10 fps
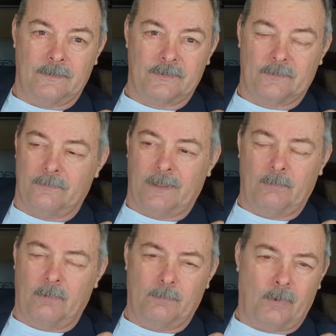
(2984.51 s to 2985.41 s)
So they
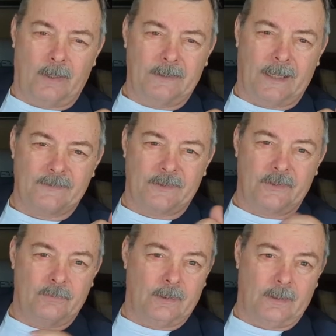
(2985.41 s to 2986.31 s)
weren't broadcasting
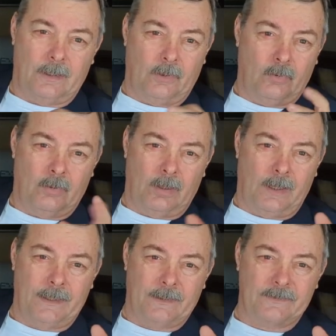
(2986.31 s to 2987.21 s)
to a, a local
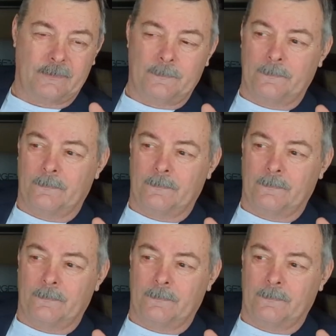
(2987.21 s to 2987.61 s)
audience.